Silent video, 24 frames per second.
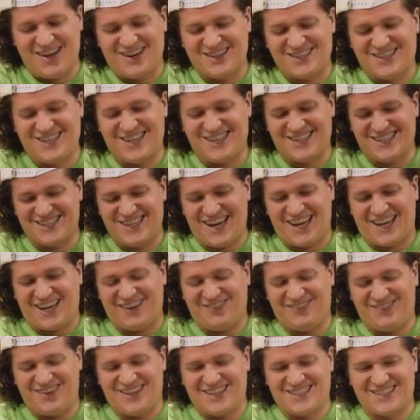Here's the
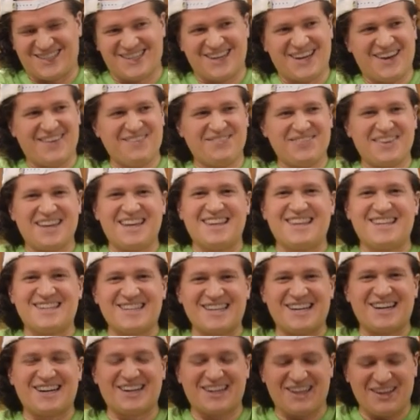second piece. This
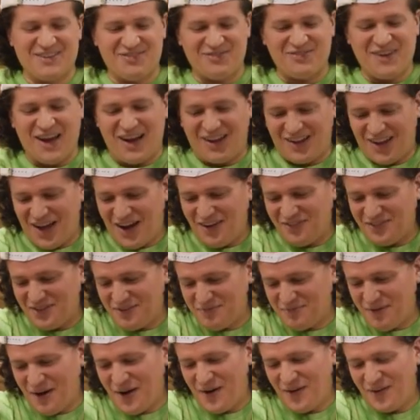literally fell off
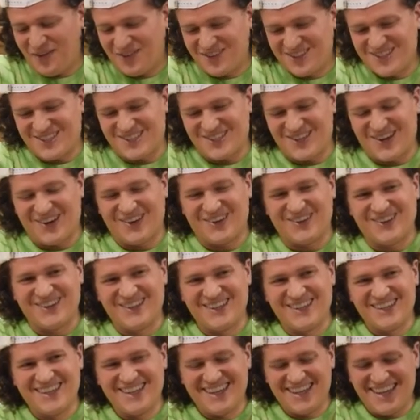the bone, so
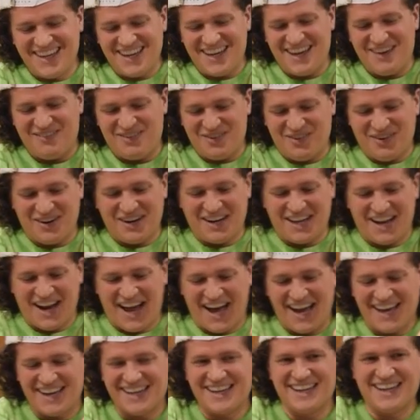if you want an
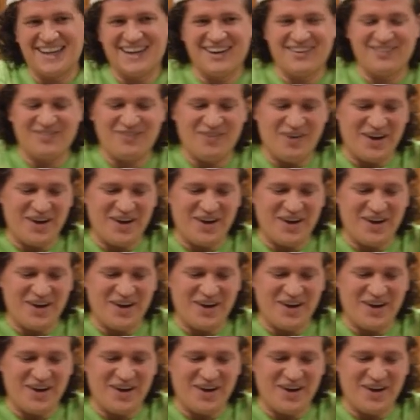idea of